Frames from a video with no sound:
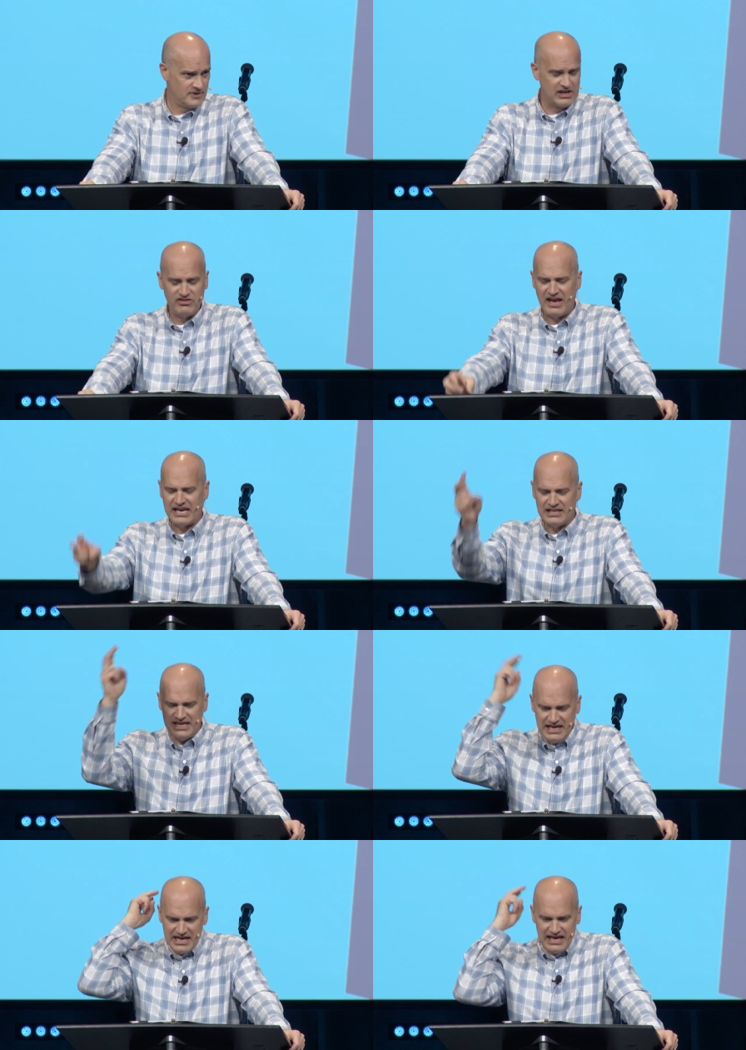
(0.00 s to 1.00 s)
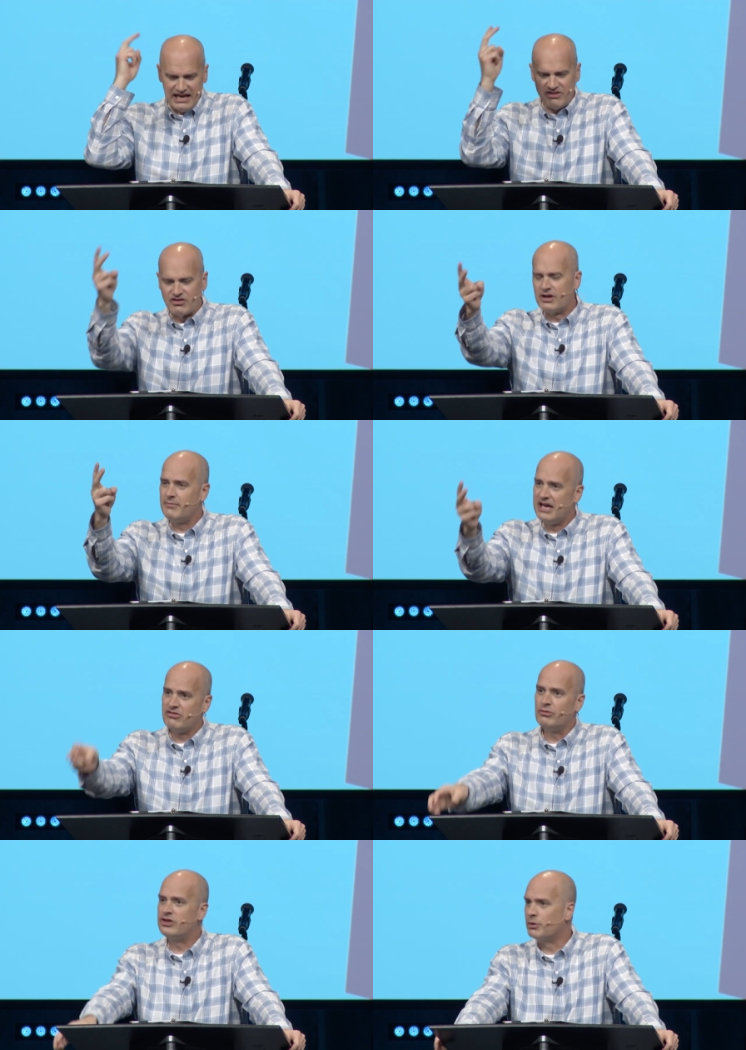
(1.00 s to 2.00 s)
Secondly, it's going to
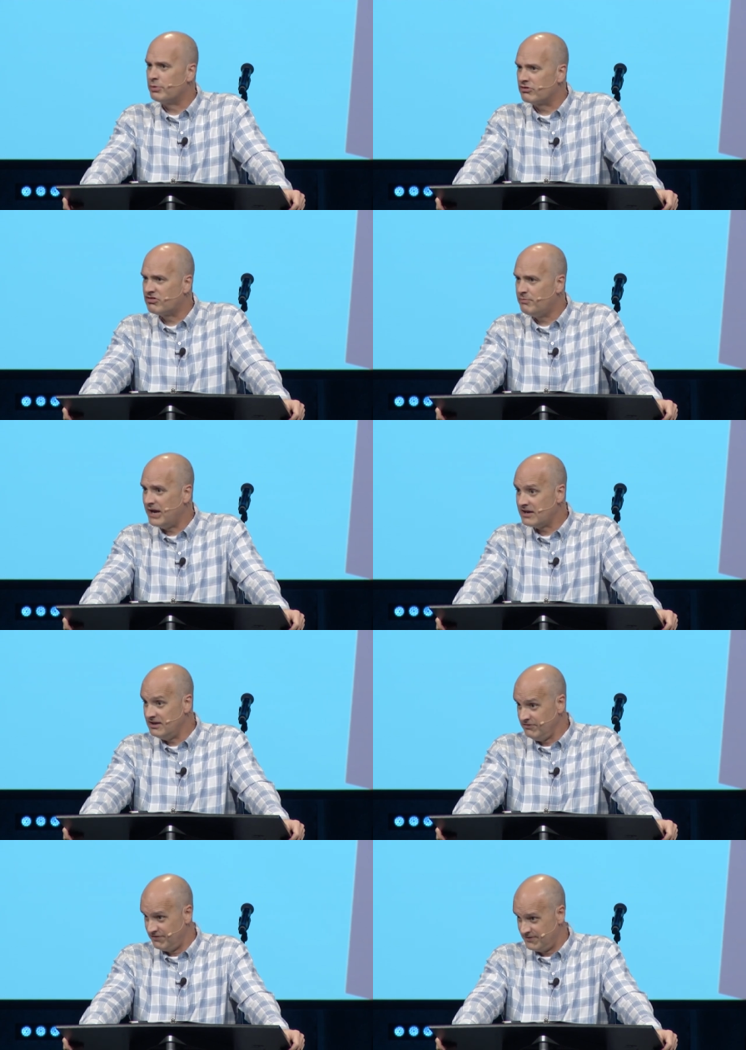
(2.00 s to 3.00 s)
mess with your perspective.